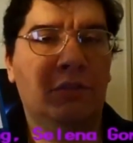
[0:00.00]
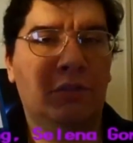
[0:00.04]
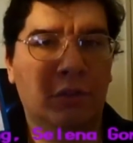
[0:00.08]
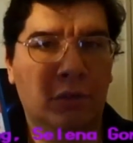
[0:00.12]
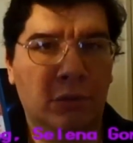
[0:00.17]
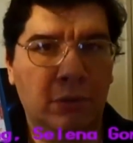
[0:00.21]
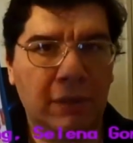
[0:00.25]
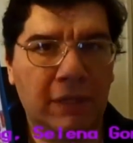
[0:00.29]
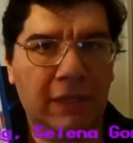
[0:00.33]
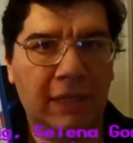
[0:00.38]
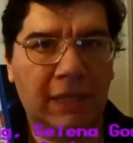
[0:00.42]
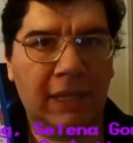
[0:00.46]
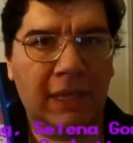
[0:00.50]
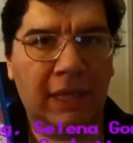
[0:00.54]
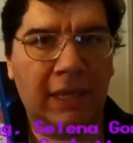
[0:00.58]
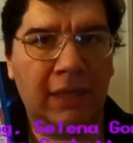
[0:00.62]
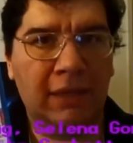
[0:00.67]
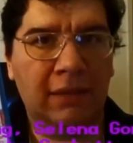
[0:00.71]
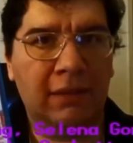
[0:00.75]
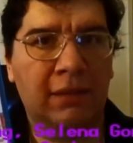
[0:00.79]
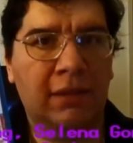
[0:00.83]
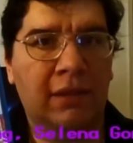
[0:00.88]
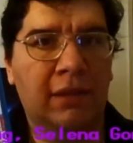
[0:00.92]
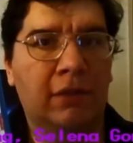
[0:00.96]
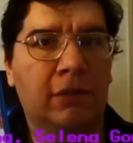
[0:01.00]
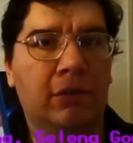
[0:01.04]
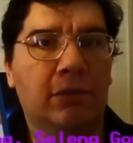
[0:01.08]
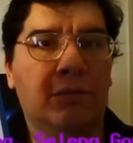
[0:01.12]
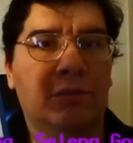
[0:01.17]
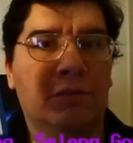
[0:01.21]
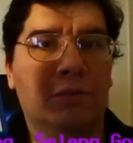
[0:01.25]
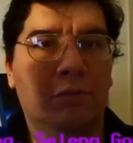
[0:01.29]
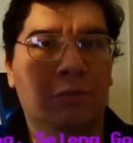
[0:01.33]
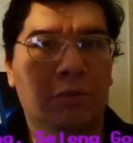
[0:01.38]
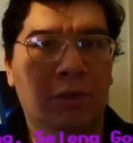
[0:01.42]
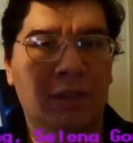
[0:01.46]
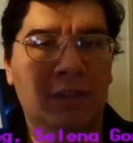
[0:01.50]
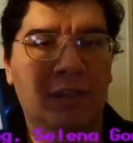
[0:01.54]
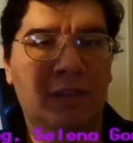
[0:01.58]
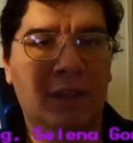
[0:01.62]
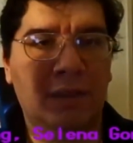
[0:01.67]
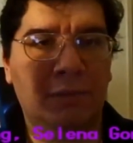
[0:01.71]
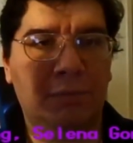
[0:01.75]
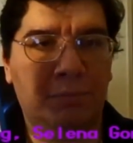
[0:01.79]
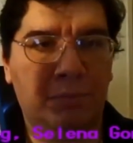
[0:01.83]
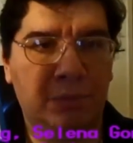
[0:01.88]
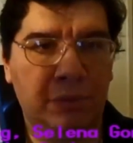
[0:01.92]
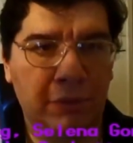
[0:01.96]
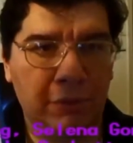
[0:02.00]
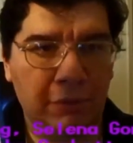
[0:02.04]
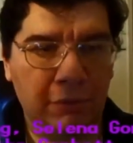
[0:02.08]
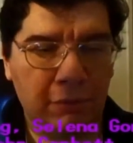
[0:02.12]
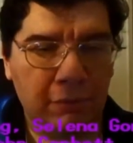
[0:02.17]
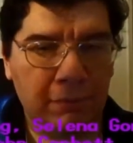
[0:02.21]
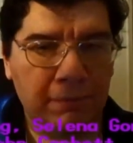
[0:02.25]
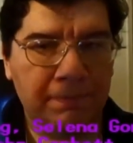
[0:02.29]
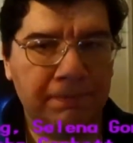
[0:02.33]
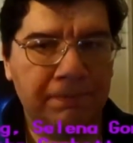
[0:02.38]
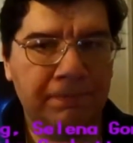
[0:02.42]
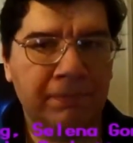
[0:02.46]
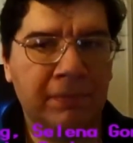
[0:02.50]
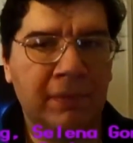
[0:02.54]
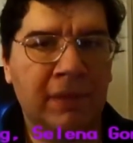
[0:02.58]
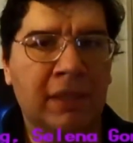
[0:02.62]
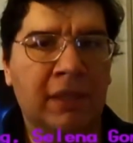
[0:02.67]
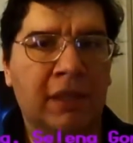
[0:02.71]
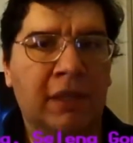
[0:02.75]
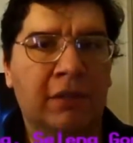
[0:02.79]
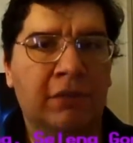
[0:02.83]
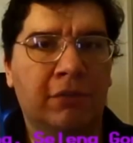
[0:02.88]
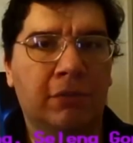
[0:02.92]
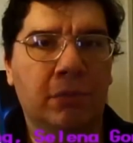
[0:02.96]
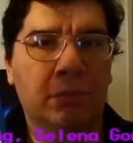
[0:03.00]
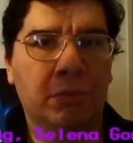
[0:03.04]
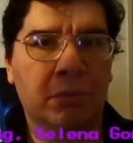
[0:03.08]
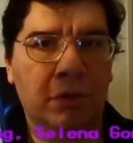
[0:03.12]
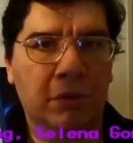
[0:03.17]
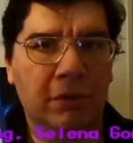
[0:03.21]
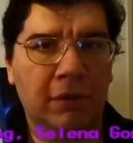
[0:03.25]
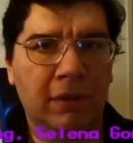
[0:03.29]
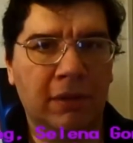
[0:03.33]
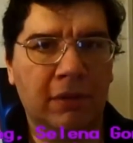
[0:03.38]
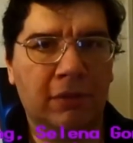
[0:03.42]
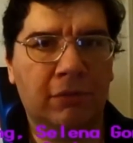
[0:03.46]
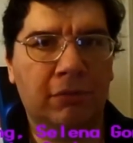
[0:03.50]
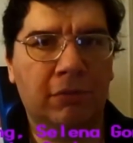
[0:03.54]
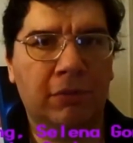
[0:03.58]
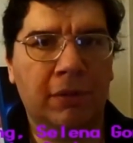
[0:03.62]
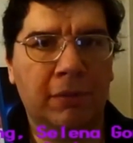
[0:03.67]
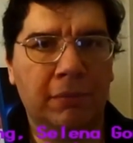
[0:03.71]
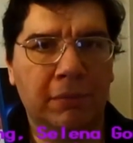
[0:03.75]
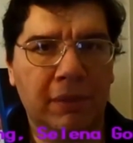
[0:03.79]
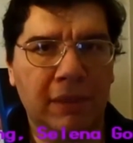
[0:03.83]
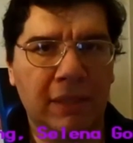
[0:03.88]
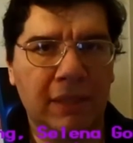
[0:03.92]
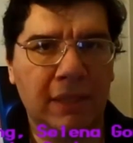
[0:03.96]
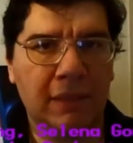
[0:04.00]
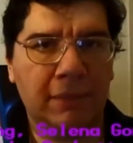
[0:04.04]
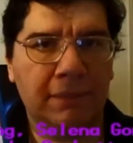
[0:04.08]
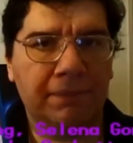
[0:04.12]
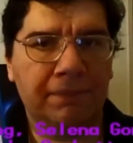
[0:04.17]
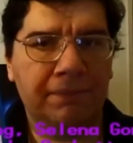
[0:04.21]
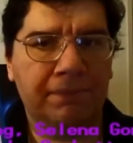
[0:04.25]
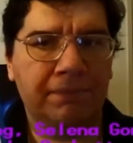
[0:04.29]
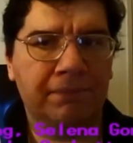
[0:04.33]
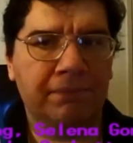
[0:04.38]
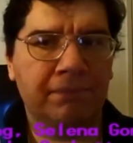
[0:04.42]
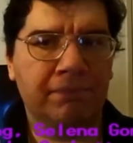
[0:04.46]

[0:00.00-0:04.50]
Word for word: Joey King in her screen debut as Ramona Crimley